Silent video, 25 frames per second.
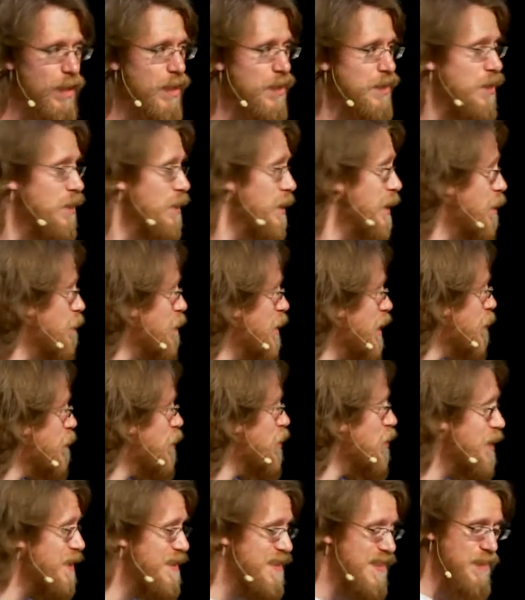To lead a meetup,
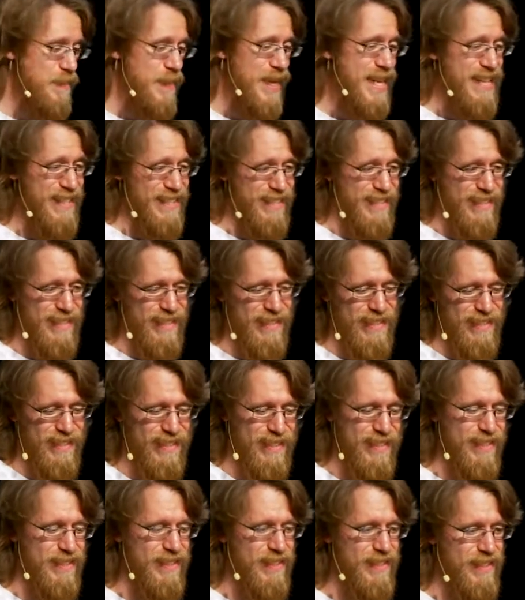you need space.
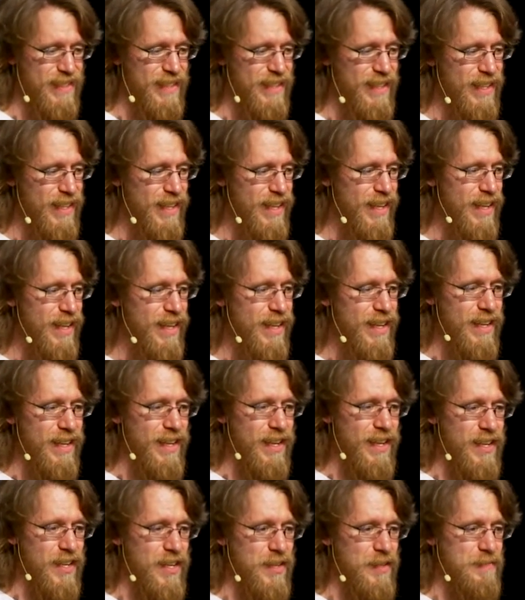
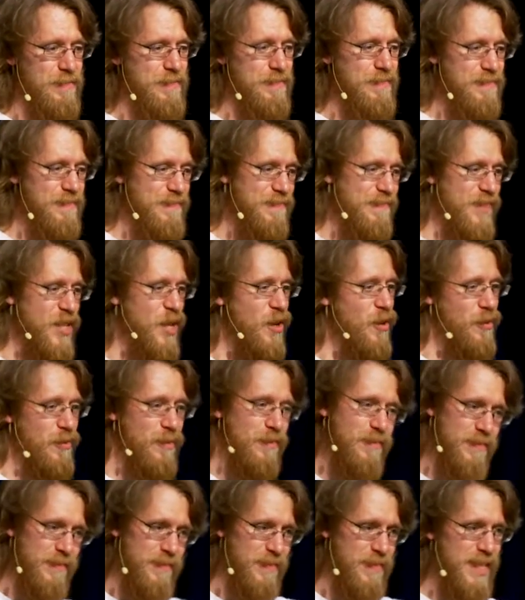No,
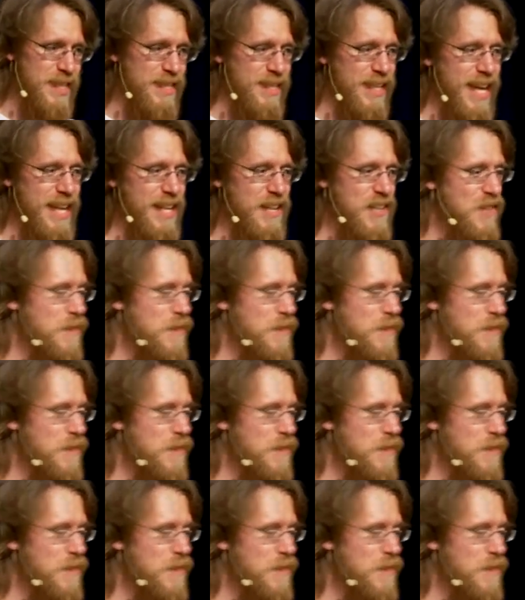this kind of